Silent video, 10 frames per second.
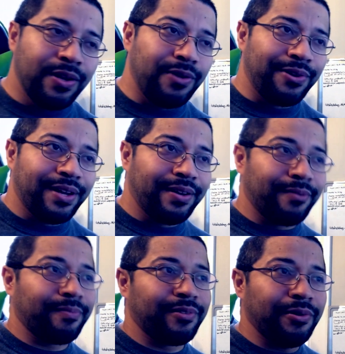You
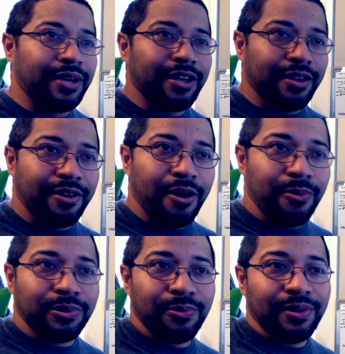can you can
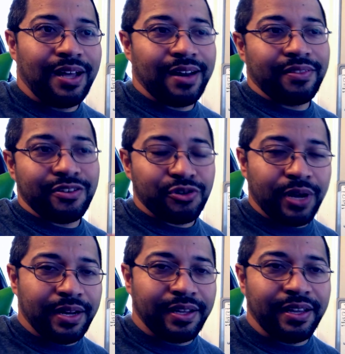go through a lot of the
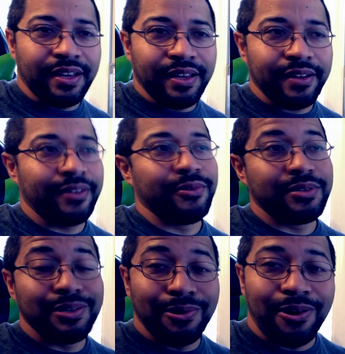training kit. You
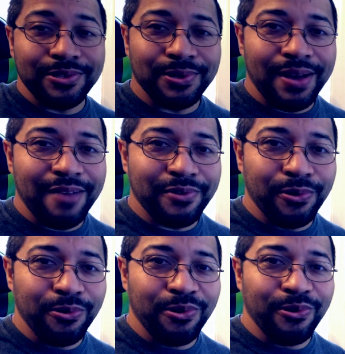still also have
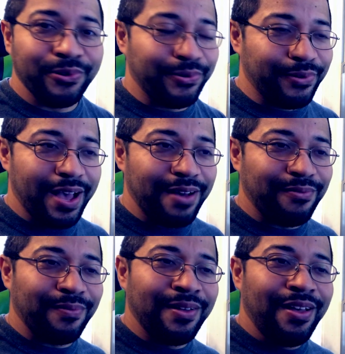Google. You
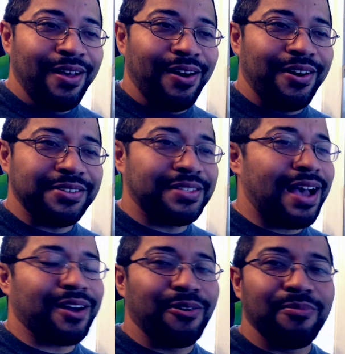have uh,
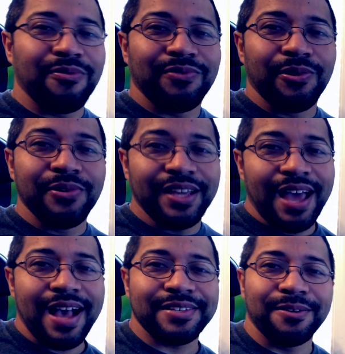Stack Overflow. You can
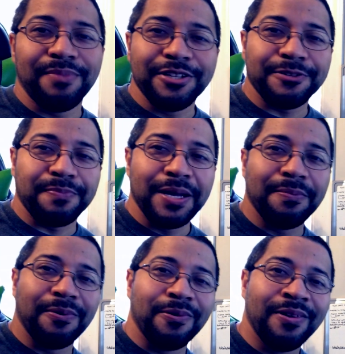ask a bunch of
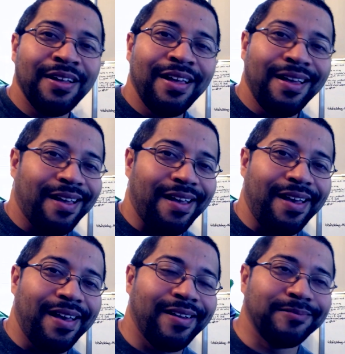people,
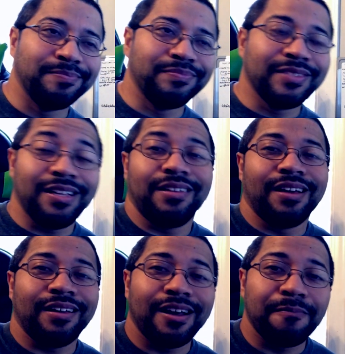and
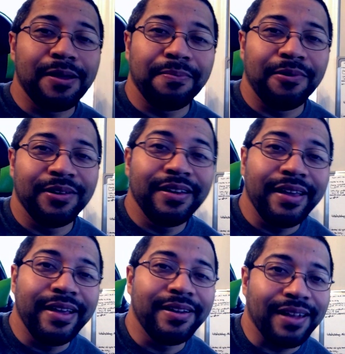a lot of people in,
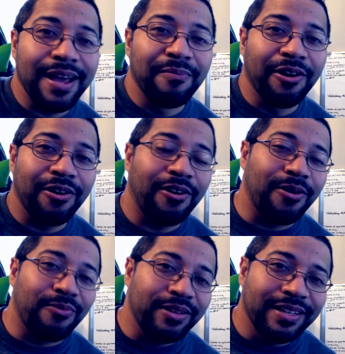in Lambda
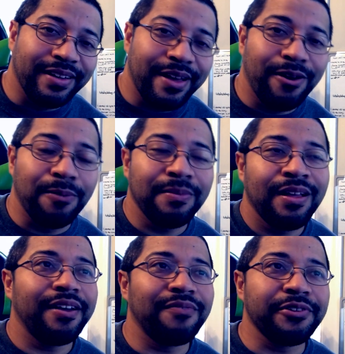are willing to help.
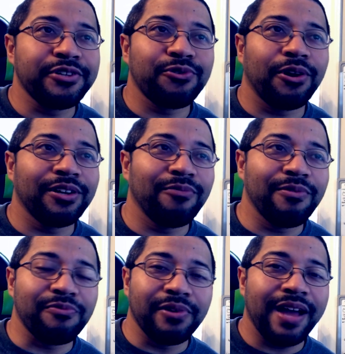If you're struggling
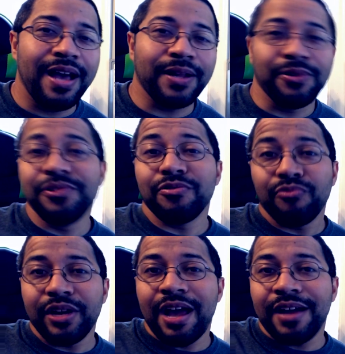with React, there's a
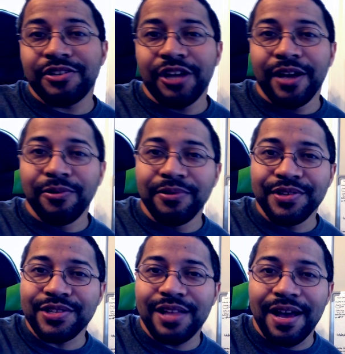React channel in
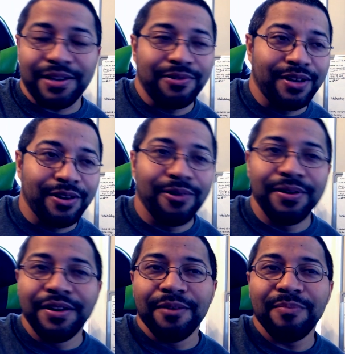the Slack. You can go
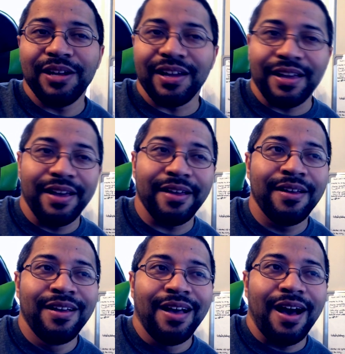in there and be like, hey,
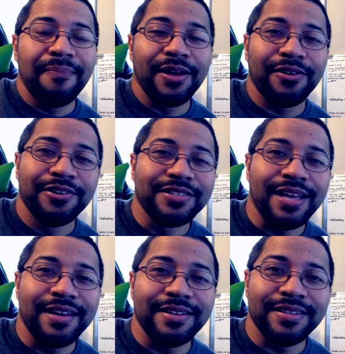I'm not
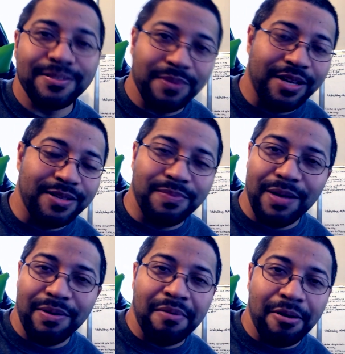understanding this because
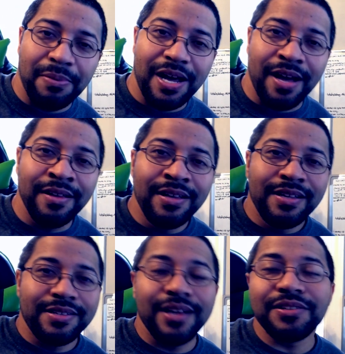blah, blah, blah, blah.
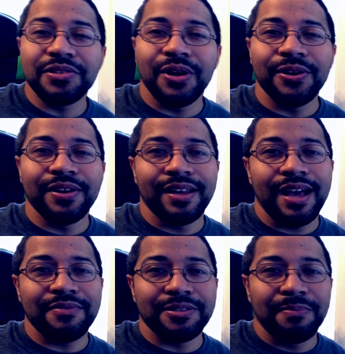Chances are you're gonna
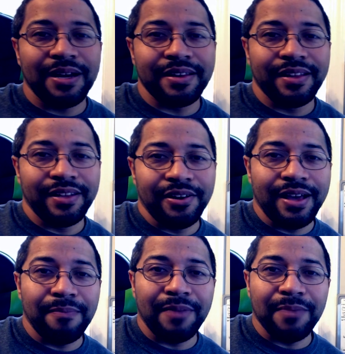have somebody in there
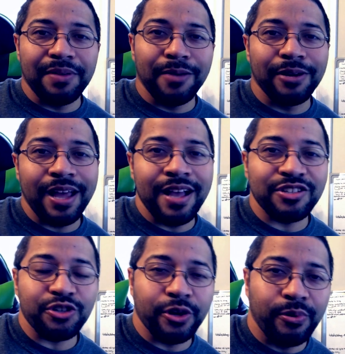that might be able to
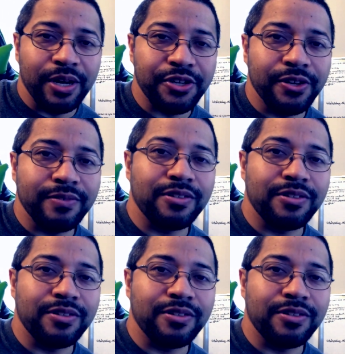answer your question.